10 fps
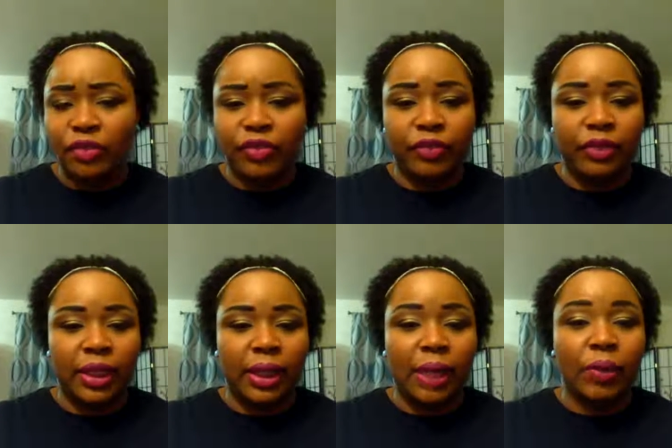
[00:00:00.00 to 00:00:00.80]

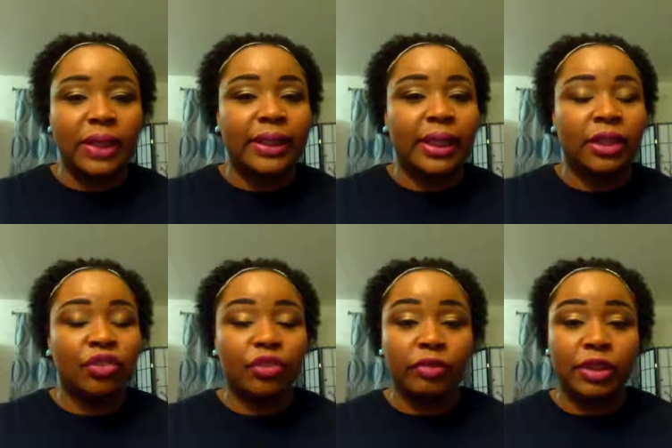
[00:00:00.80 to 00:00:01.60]
50, I want to say either
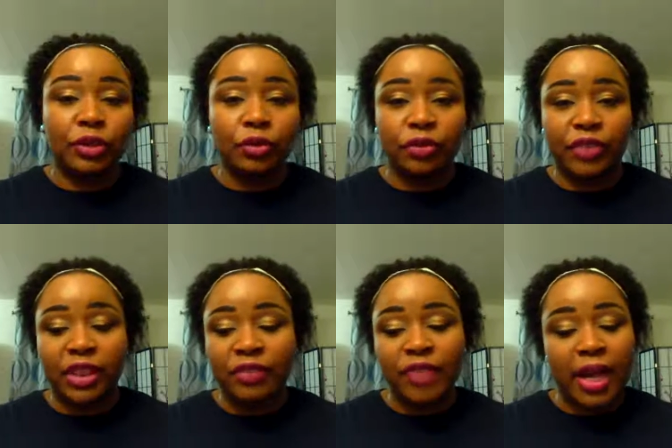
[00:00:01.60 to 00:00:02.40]
52 or
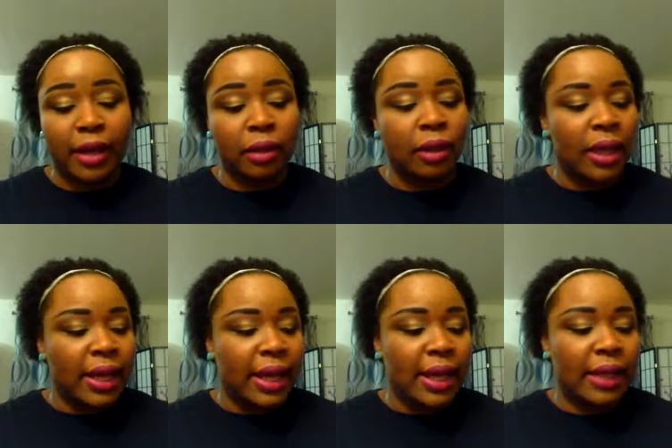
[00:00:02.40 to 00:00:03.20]
55,
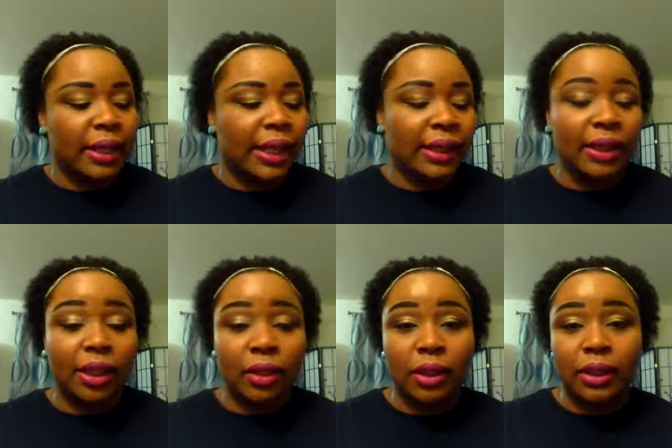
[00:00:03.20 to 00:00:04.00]
and then the Estee
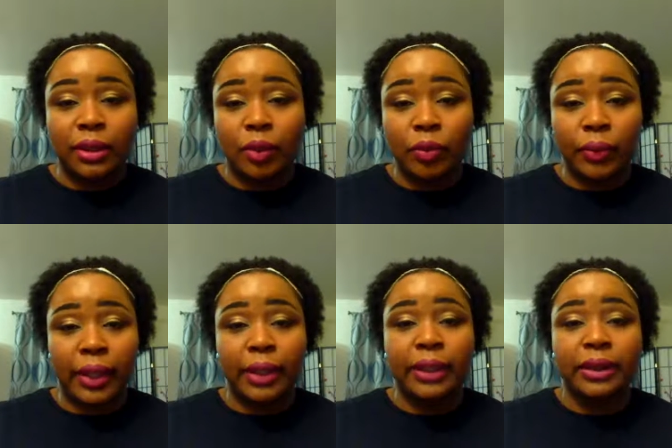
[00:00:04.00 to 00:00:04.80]
Lauder Double
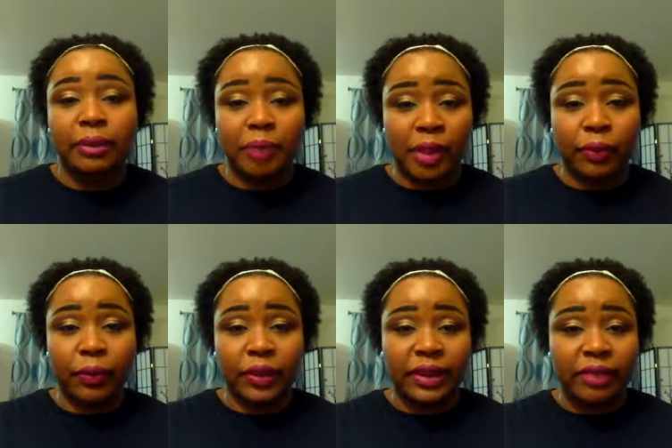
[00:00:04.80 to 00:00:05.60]
Wear is about
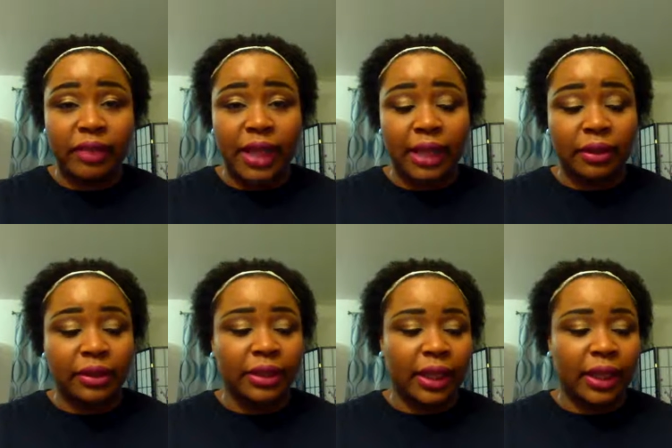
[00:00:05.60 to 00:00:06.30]
$37,